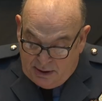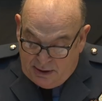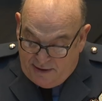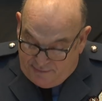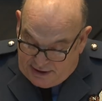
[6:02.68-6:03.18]

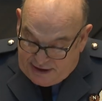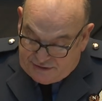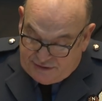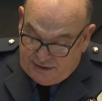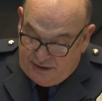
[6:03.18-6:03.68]

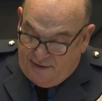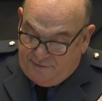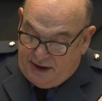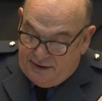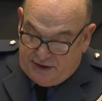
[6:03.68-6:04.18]
Nevertheless, the
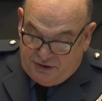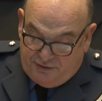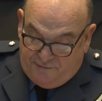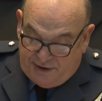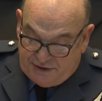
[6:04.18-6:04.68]
Afghan National
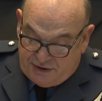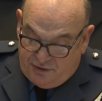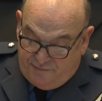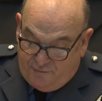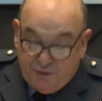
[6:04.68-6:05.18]
Defence
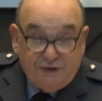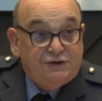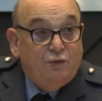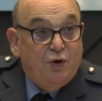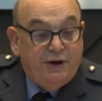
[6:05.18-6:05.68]
Security Forces
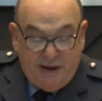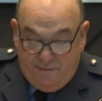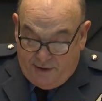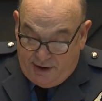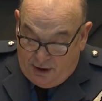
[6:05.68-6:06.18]
are working
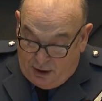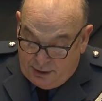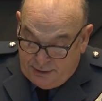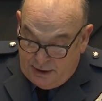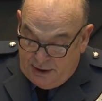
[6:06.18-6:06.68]
very
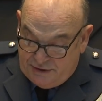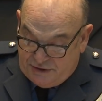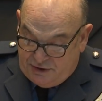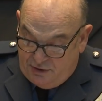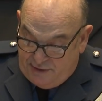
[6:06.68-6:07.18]
hard to
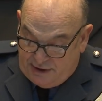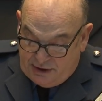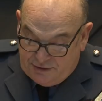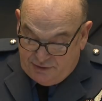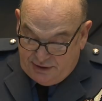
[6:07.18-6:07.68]
secure their
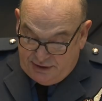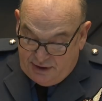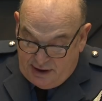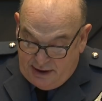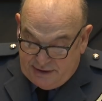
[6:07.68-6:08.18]
country and
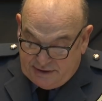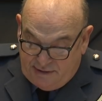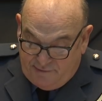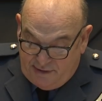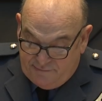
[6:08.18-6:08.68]
deny a
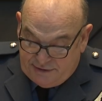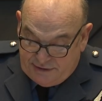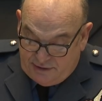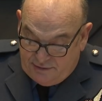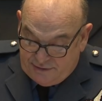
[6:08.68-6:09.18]
safe haven to
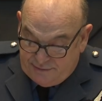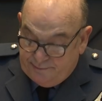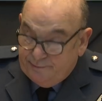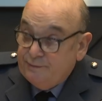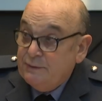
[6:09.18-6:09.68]
terrorists.
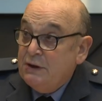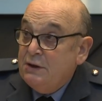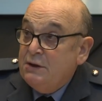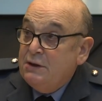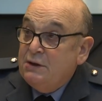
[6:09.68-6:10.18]

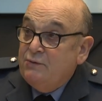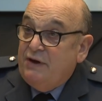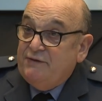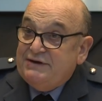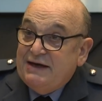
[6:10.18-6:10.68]
We
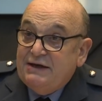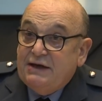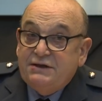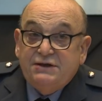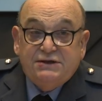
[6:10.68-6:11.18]
have a
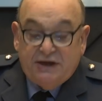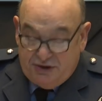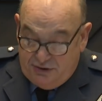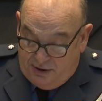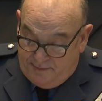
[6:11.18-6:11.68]
dedicated
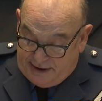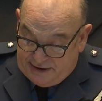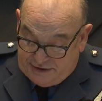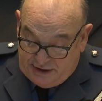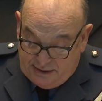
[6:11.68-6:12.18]
session on
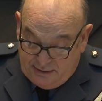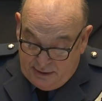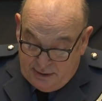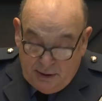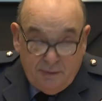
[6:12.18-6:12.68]
Pakistan
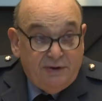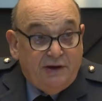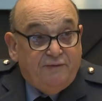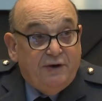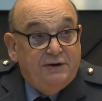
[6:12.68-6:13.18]
with our
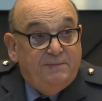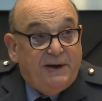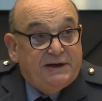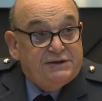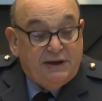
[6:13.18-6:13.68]
friend and
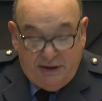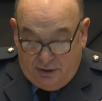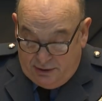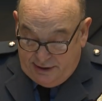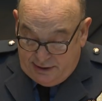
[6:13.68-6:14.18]
Pakistani
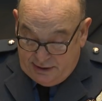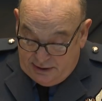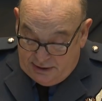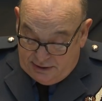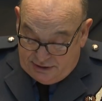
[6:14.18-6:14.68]
colleague,
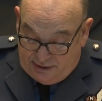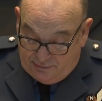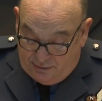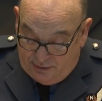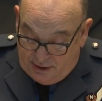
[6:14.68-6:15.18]

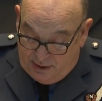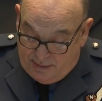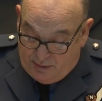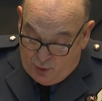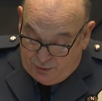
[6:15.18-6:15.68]
General
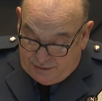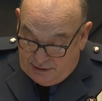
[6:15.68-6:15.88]
Mahmoud